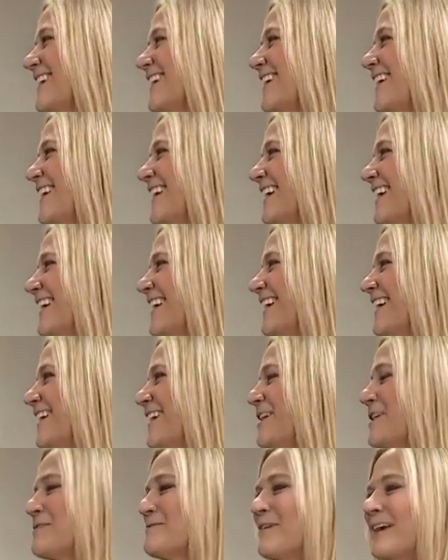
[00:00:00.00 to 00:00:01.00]
Tell me a little bit more
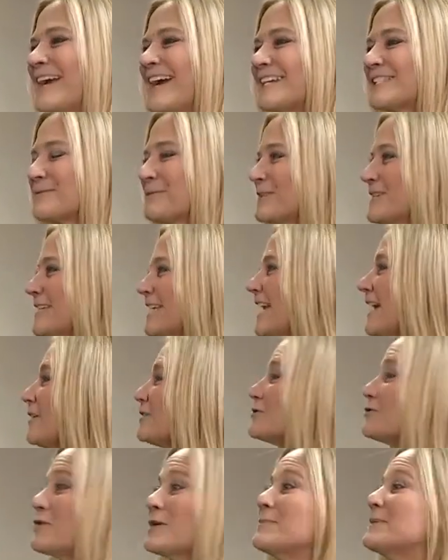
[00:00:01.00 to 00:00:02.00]
about oh this. Oh my gosh, well, today our
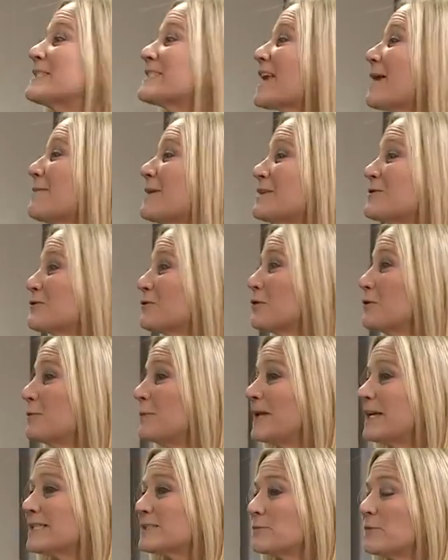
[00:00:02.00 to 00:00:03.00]
dream is coming true
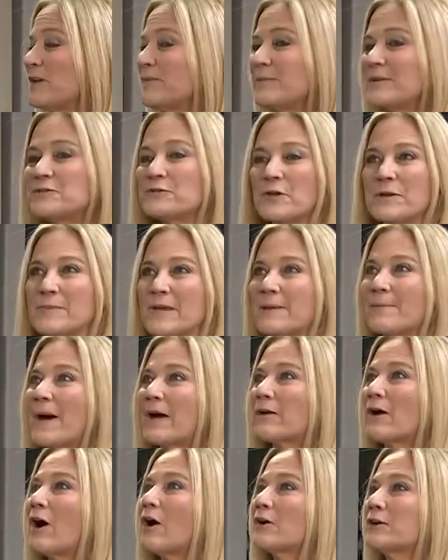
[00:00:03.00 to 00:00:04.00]
because we've been dreaming
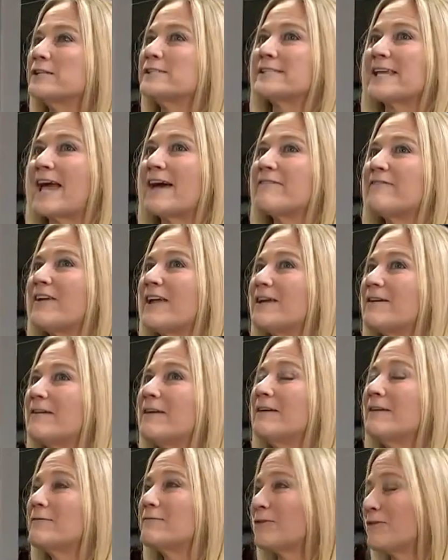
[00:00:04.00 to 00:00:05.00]
about a harness cafe
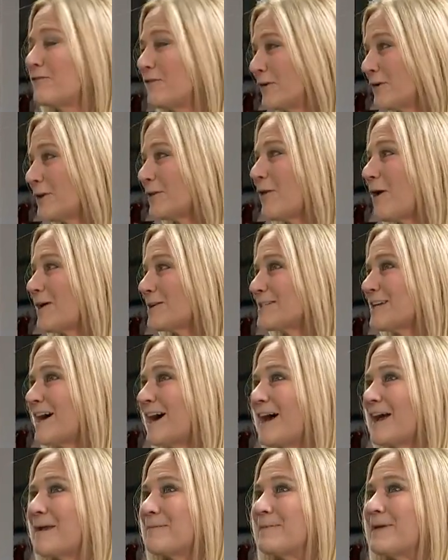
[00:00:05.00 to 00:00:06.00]
for a very long
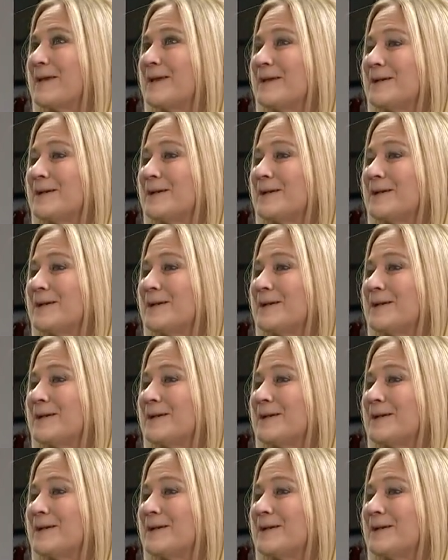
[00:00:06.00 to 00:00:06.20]
time.